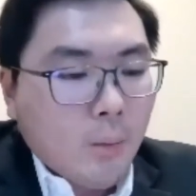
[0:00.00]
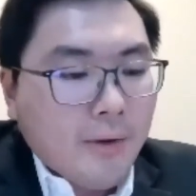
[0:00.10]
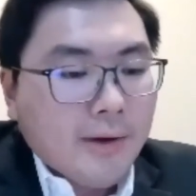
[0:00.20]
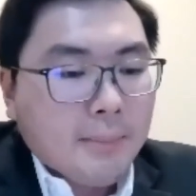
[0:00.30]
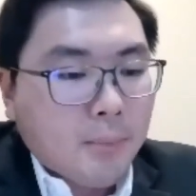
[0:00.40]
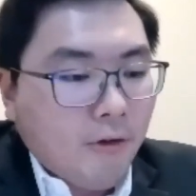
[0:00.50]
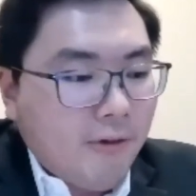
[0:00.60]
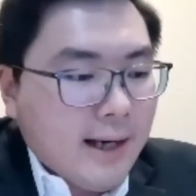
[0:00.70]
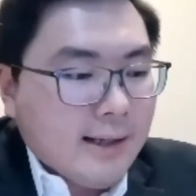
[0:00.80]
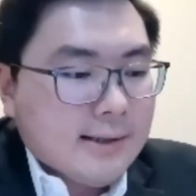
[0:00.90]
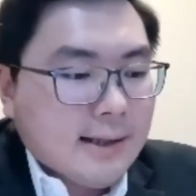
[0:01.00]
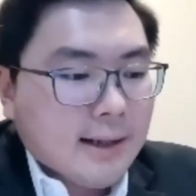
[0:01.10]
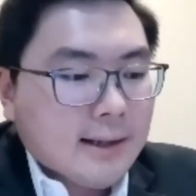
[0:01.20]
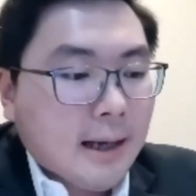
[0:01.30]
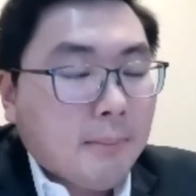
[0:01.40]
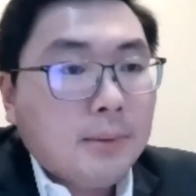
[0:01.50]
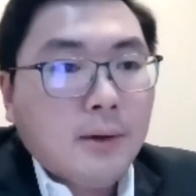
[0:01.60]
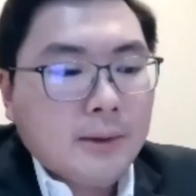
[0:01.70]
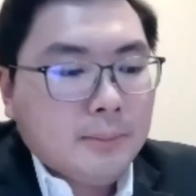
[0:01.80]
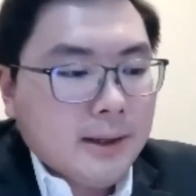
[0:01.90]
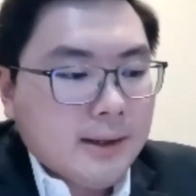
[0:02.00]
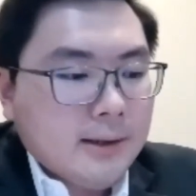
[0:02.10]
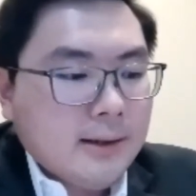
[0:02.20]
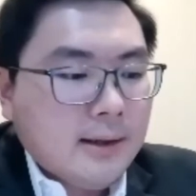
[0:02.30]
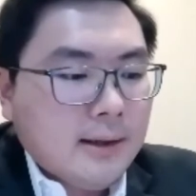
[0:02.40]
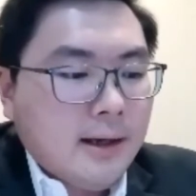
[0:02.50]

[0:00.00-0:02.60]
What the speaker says: wherein it provides that the employment